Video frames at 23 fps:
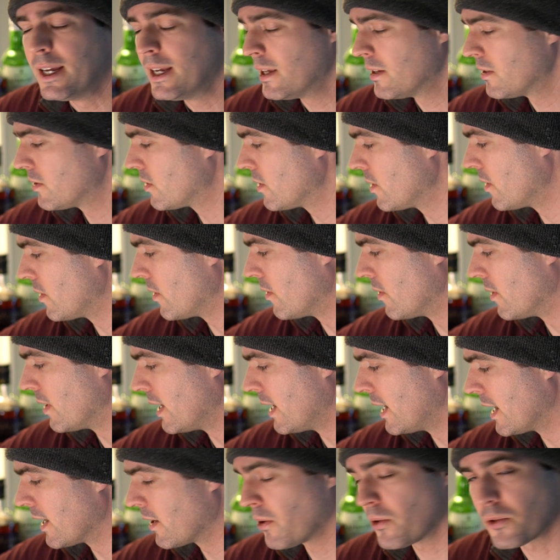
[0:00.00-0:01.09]
So
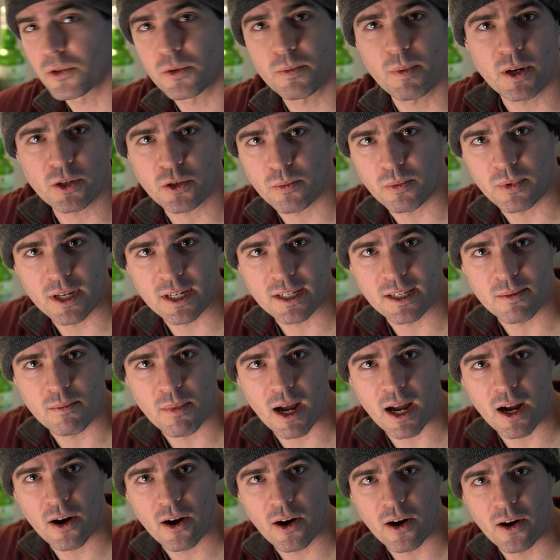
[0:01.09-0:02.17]
it holds a special place in
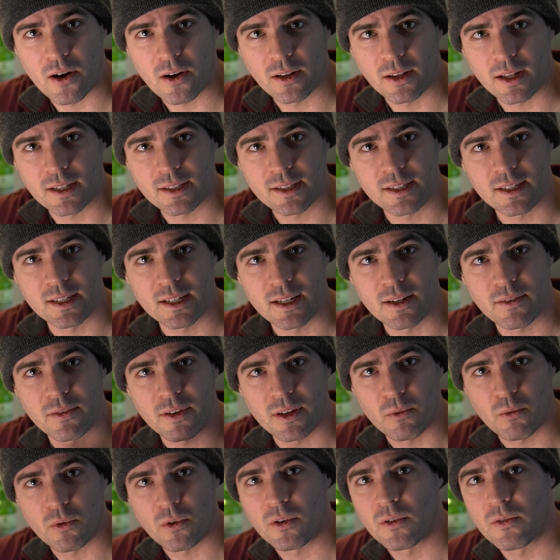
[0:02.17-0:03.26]
my heart. Let's see if
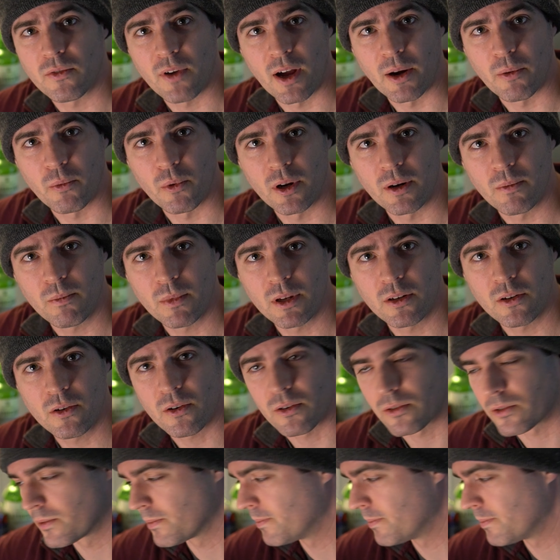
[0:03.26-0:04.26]
it will find one in yours.